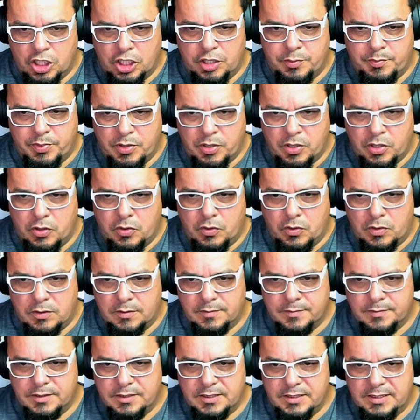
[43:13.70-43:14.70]
Pro.
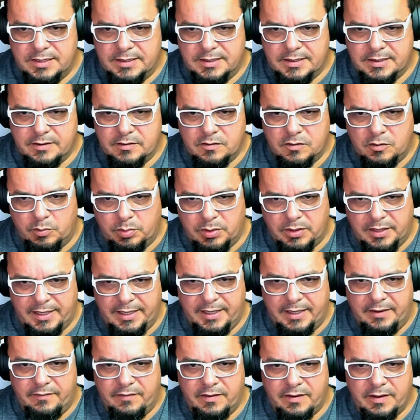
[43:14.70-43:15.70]
Jeez, Google
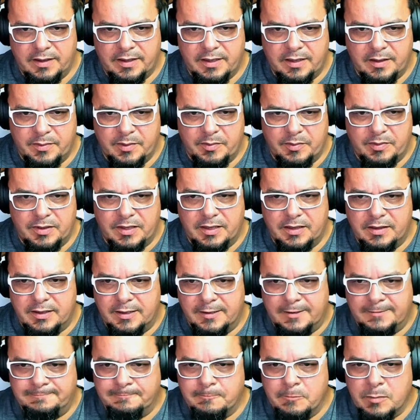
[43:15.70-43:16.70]
Planet. Where did I come up with that
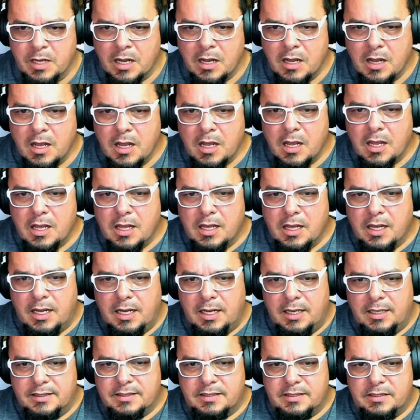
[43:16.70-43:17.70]
thing?
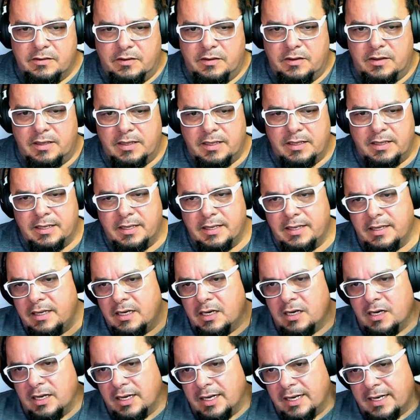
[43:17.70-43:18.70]

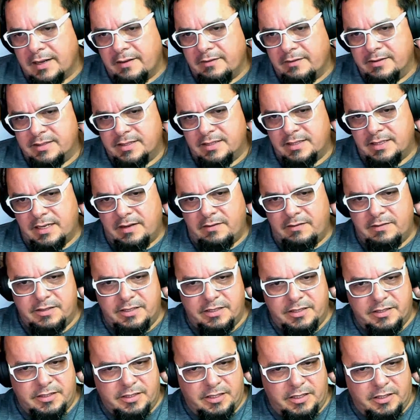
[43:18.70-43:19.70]
And I was
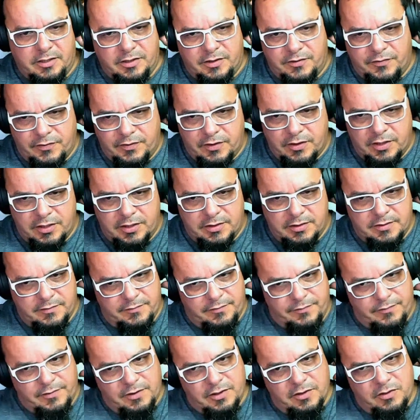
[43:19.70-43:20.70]
using those for
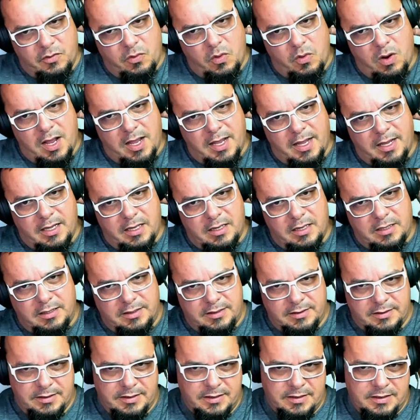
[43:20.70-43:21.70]
a while,
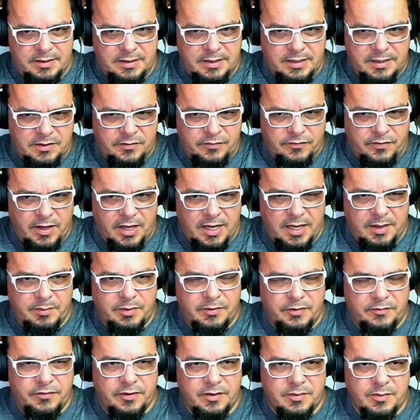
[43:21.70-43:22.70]
and it's fine.
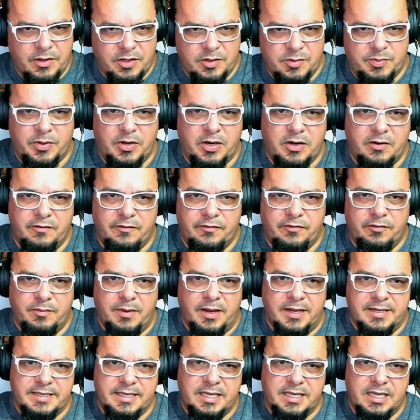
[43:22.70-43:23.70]
But for the most part, for
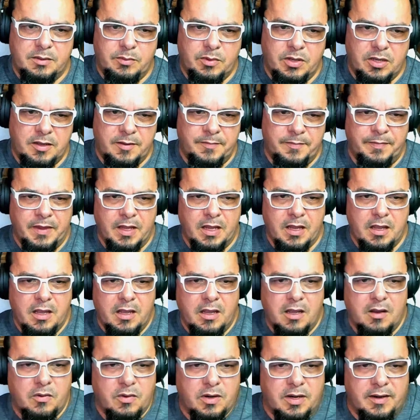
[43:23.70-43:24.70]
my schema,
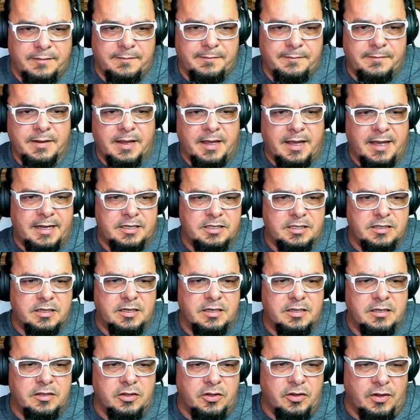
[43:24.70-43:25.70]
when I'm actually
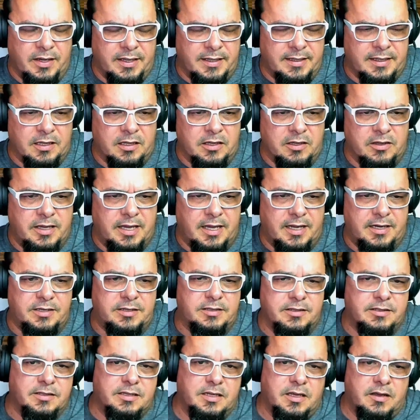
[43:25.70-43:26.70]
doing the
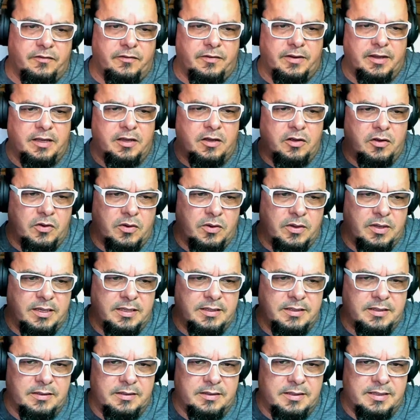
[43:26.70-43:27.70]
location stuff, I go
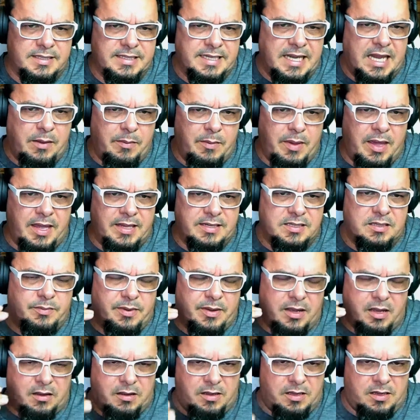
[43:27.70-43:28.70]
into the same as,
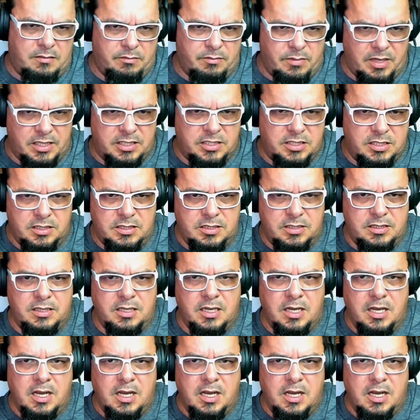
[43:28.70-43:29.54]
about, and mentioned,